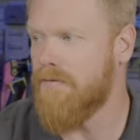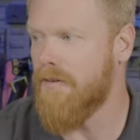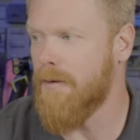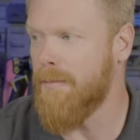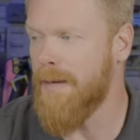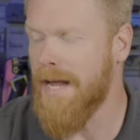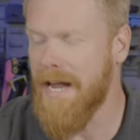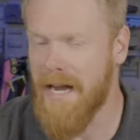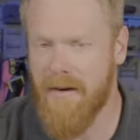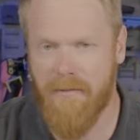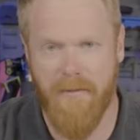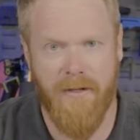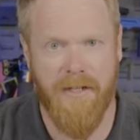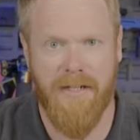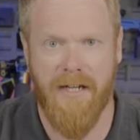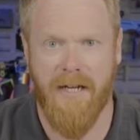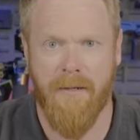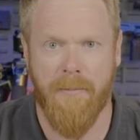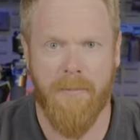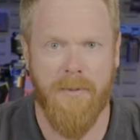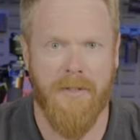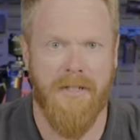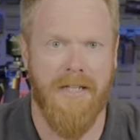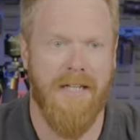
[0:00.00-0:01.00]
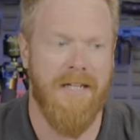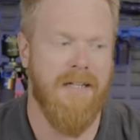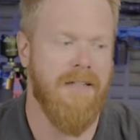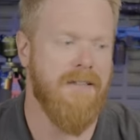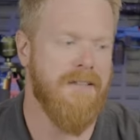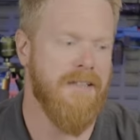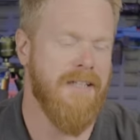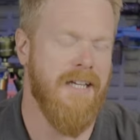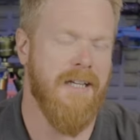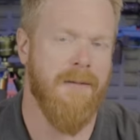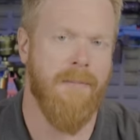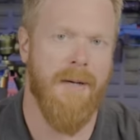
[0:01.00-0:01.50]
from every company
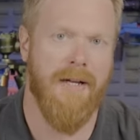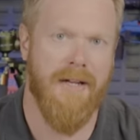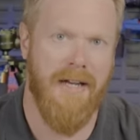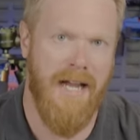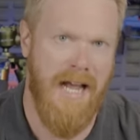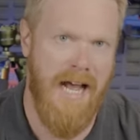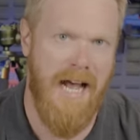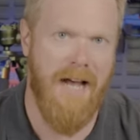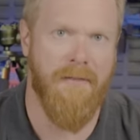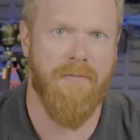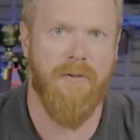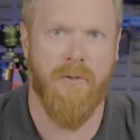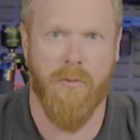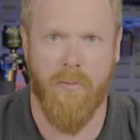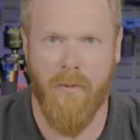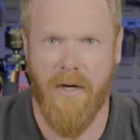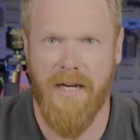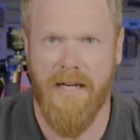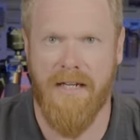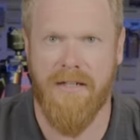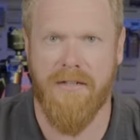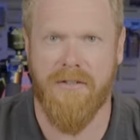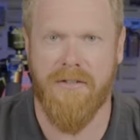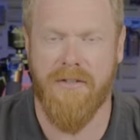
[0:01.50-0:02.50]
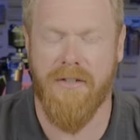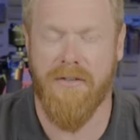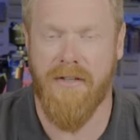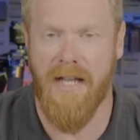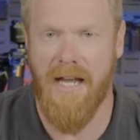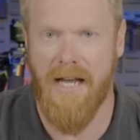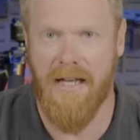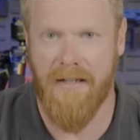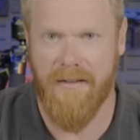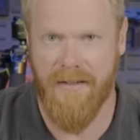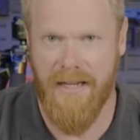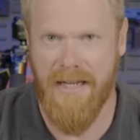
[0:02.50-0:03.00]
to get about half the range
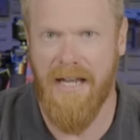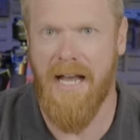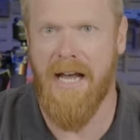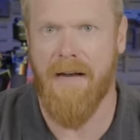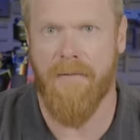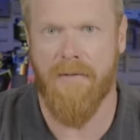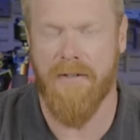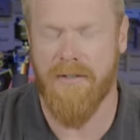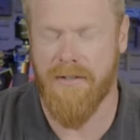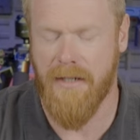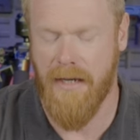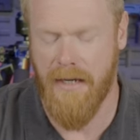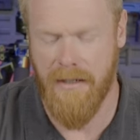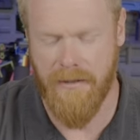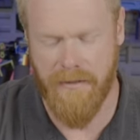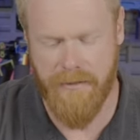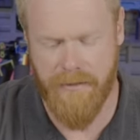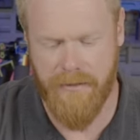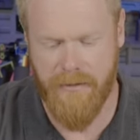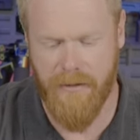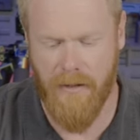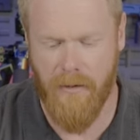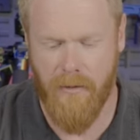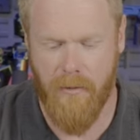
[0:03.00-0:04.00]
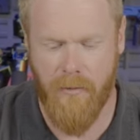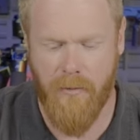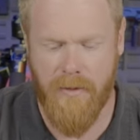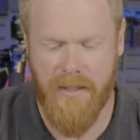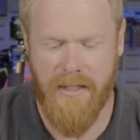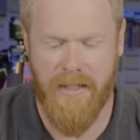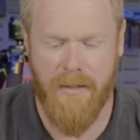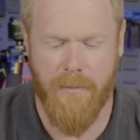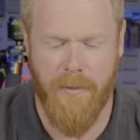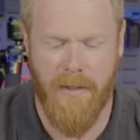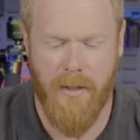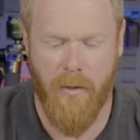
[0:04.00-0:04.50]
that they advertise. So we
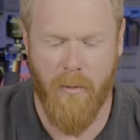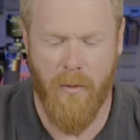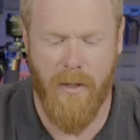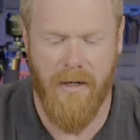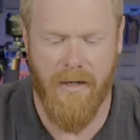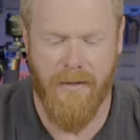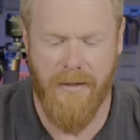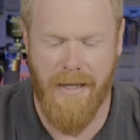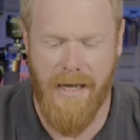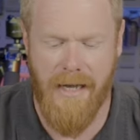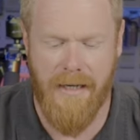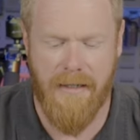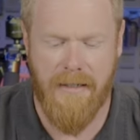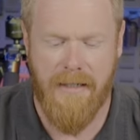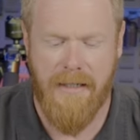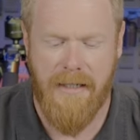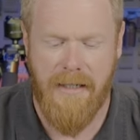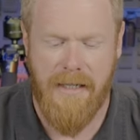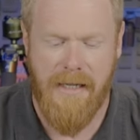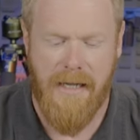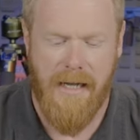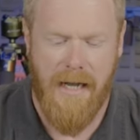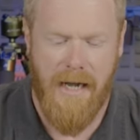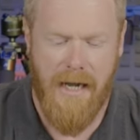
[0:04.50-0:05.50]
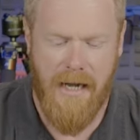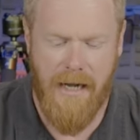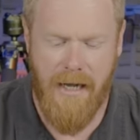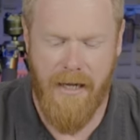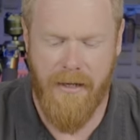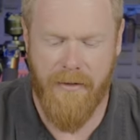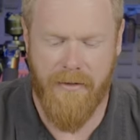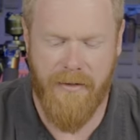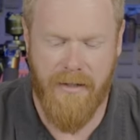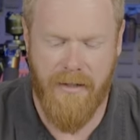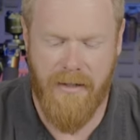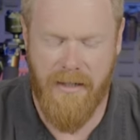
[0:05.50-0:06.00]
need to be aware of that.
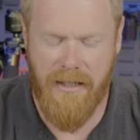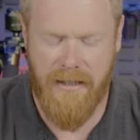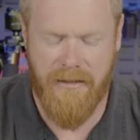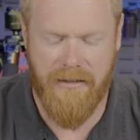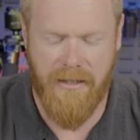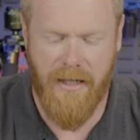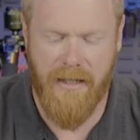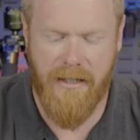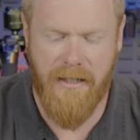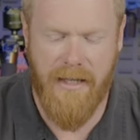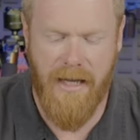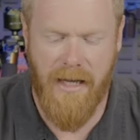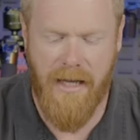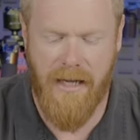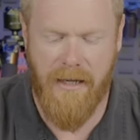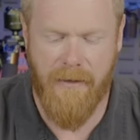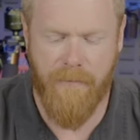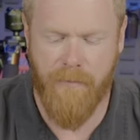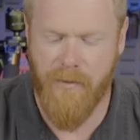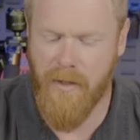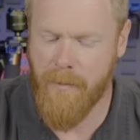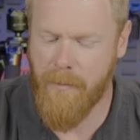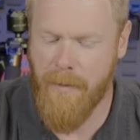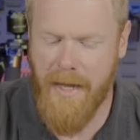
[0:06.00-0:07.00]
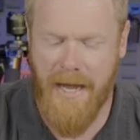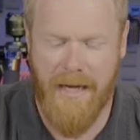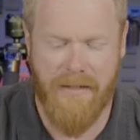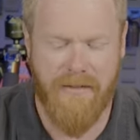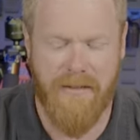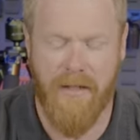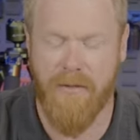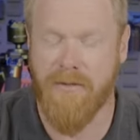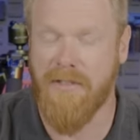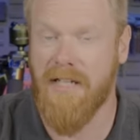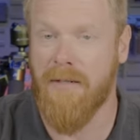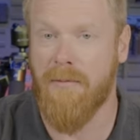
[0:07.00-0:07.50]
On um, the 10K, the
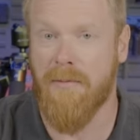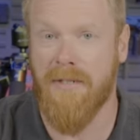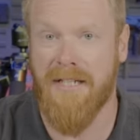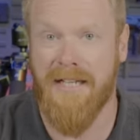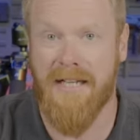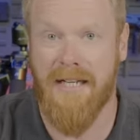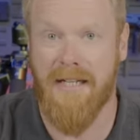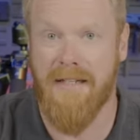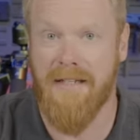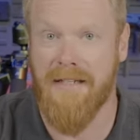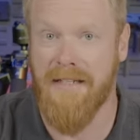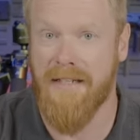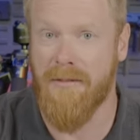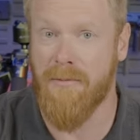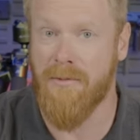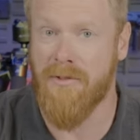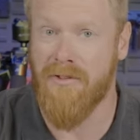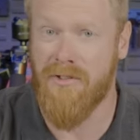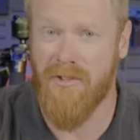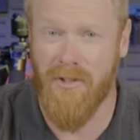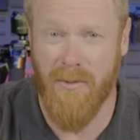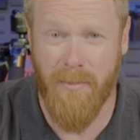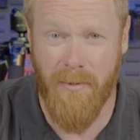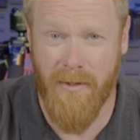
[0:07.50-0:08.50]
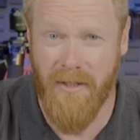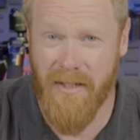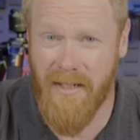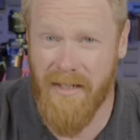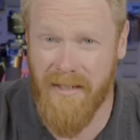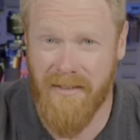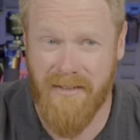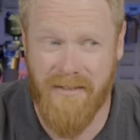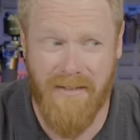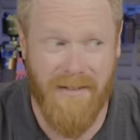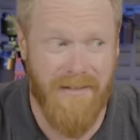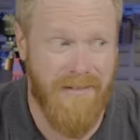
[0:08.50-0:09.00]
max I was able to get, and it was super
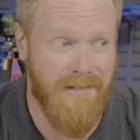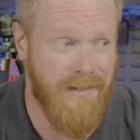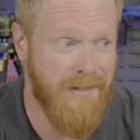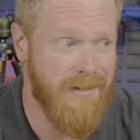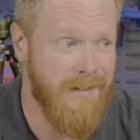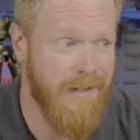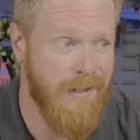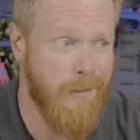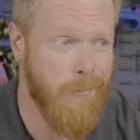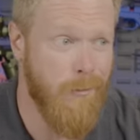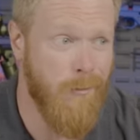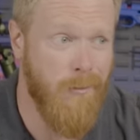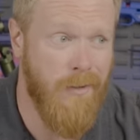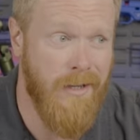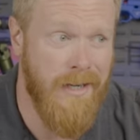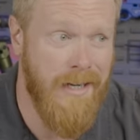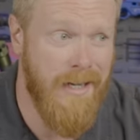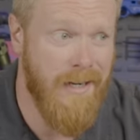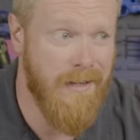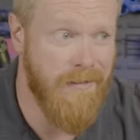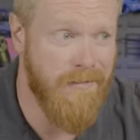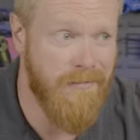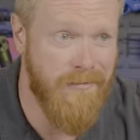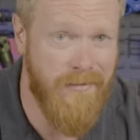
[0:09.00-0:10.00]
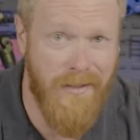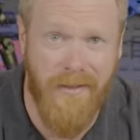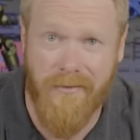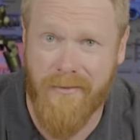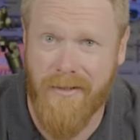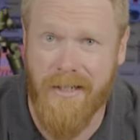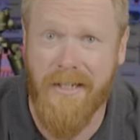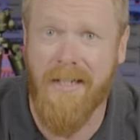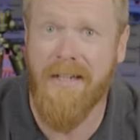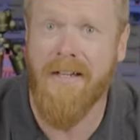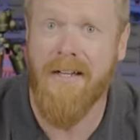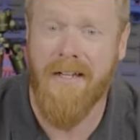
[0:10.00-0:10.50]
inconsistent, like one out of
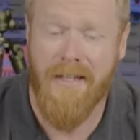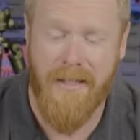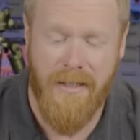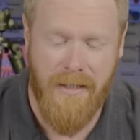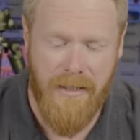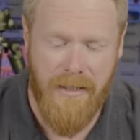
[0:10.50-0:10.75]
50,